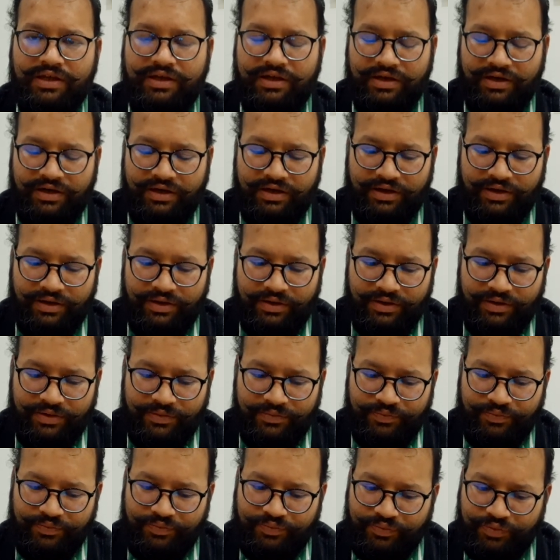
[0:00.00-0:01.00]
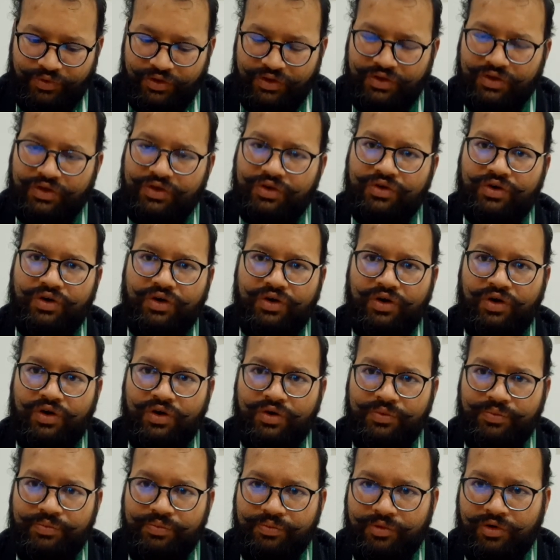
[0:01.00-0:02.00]
put you
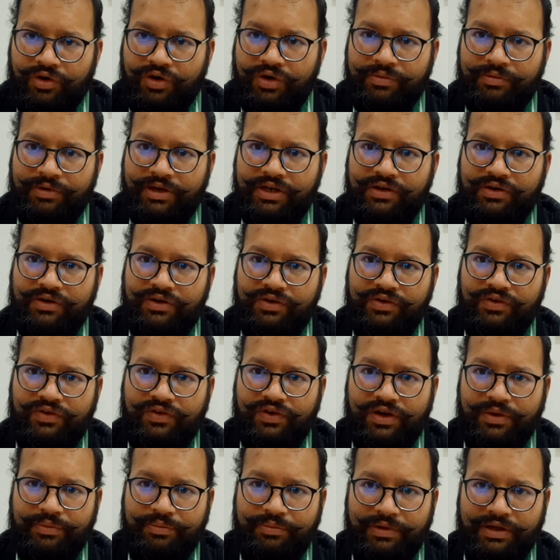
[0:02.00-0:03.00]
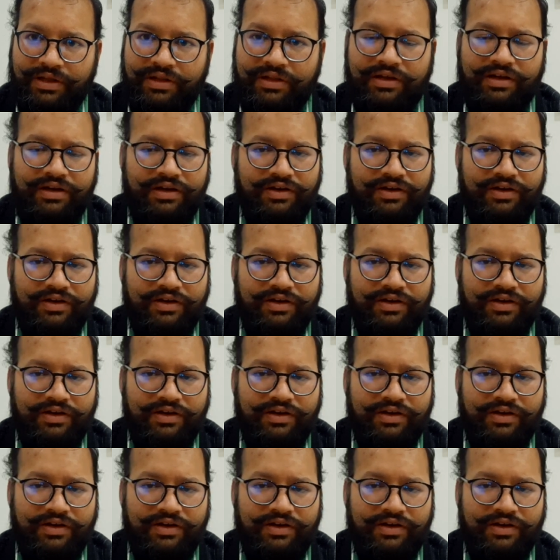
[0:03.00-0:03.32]
on more money on your bill.